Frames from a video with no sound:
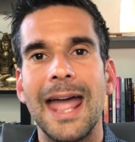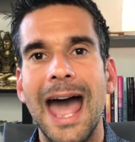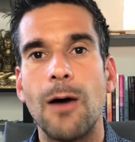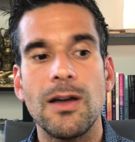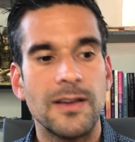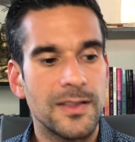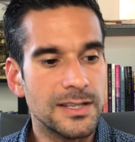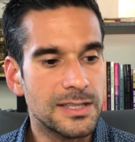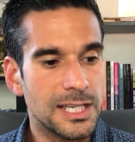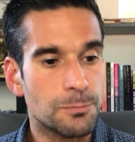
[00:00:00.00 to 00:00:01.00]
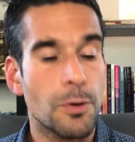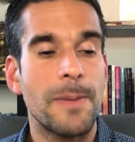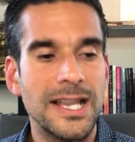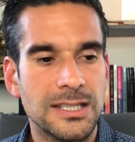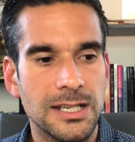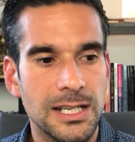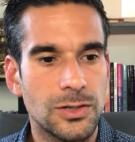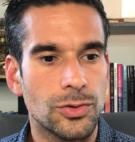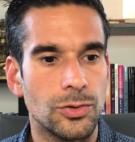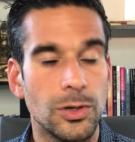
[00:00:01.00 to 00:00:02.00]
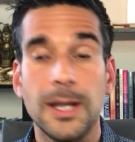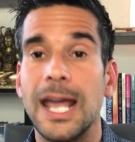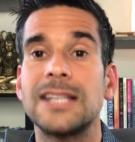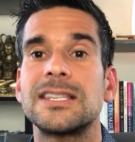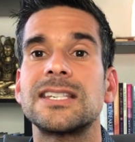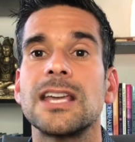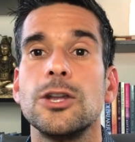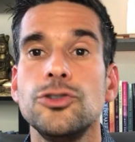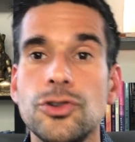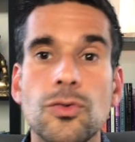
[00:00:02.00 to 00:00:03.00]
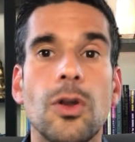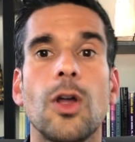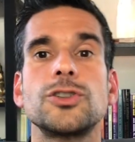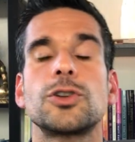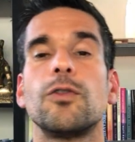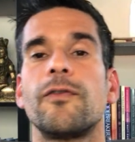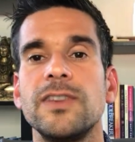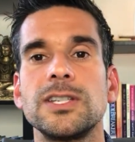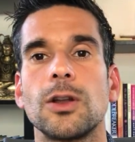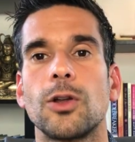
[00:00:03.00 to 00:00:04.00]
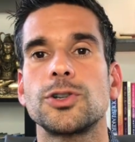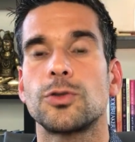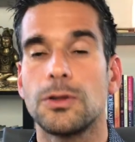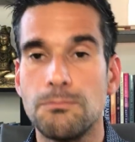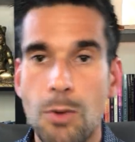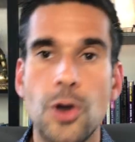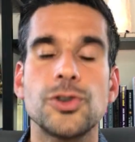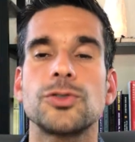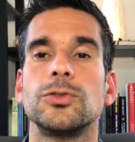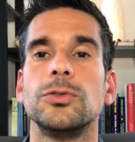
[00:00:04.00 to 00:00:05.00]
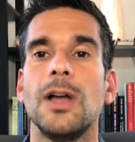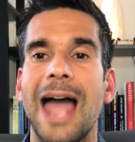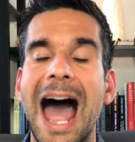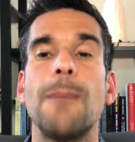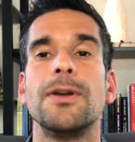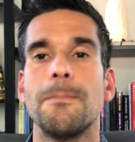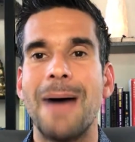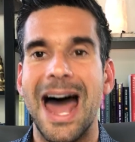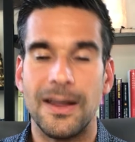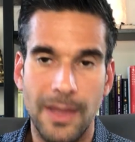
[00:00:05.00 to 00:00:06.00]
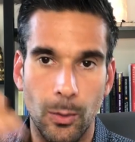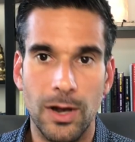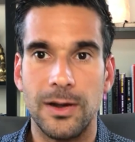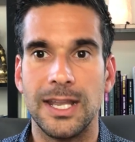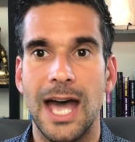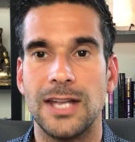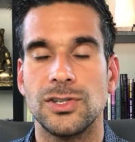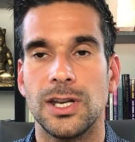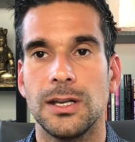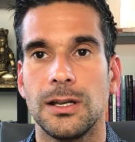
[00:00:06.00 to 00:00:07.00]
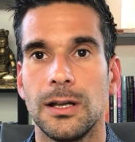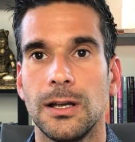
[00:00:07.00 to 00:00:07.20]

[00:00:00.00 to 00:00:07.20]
However, there's this propensity it's this neurological, physiological, emotional habit and pattern that we're engaged in.